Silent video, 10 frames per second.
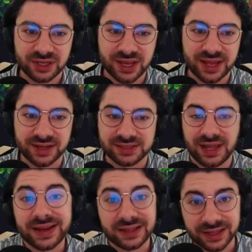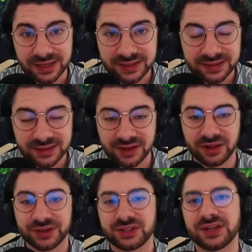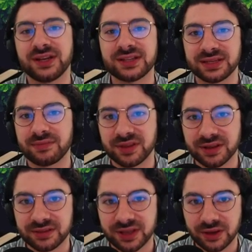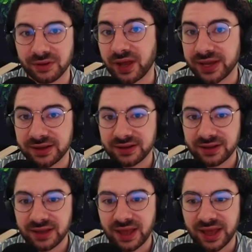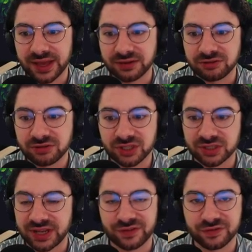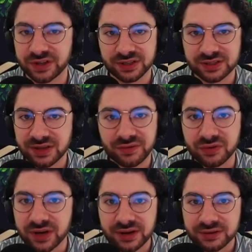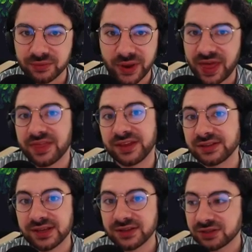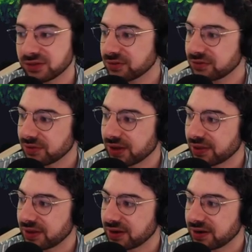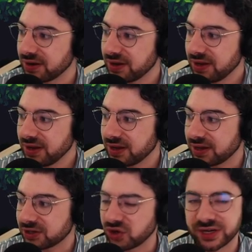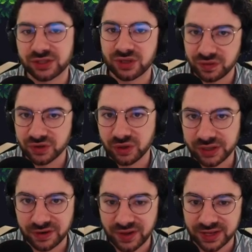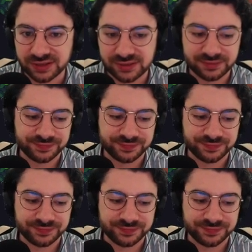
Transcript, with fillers: and it's likely that you'll actually hit something that you like and just have fun discovering where that thing takes you, rather than uh, trying to solve it all in advance.